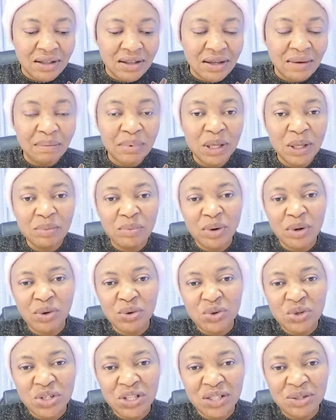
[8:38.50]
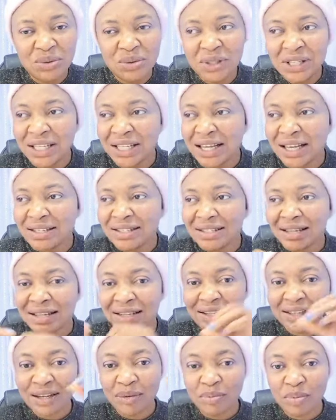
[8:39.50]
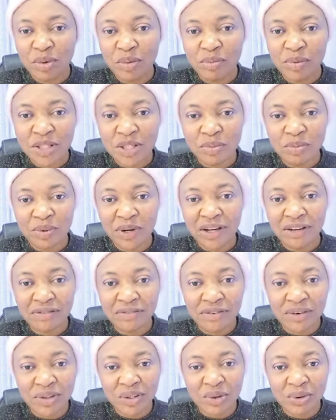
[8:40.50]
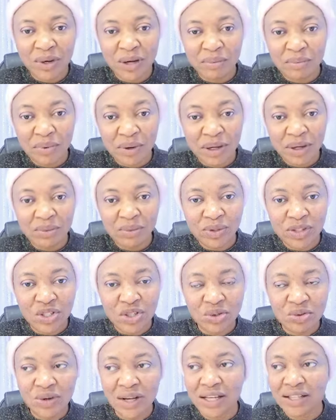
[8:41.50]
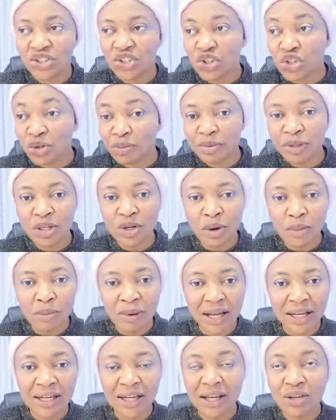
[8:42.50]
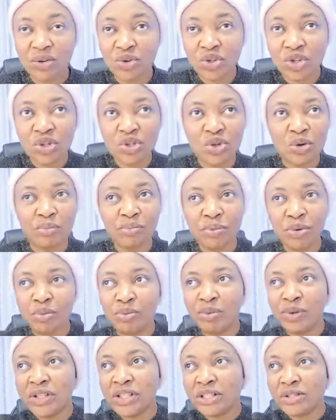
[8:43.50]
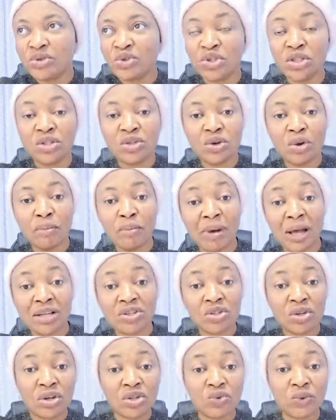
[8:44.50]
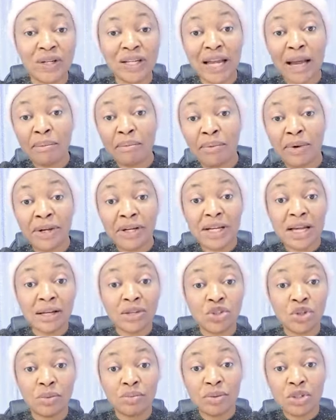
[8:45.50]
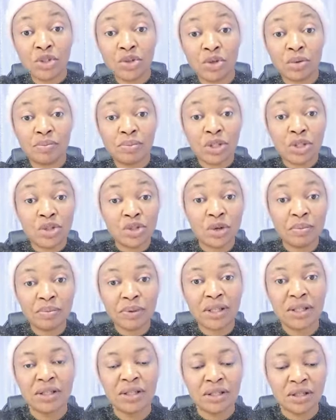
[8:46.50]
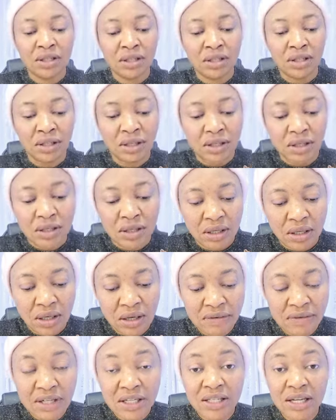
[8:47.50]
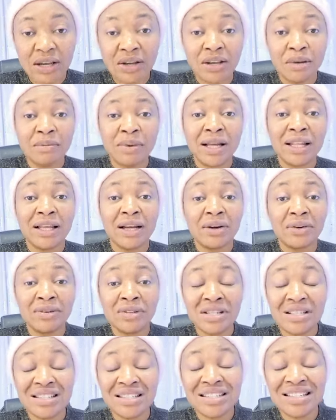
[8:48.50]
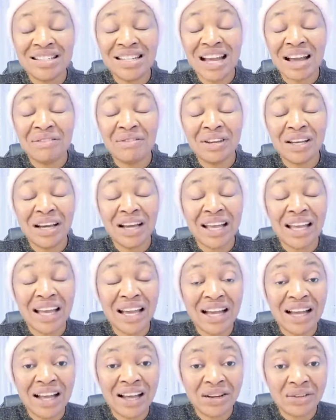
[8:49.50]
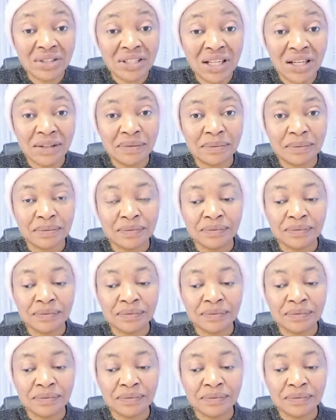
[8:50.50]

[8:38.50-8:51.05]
The people you see today that stand in the pulpit praying for you and praying with you and jumping up and down. You see some pulpits, you see some pastors when they are praying, they are jumping, jumping, jumping. If they tell you about the criticism they have encountered,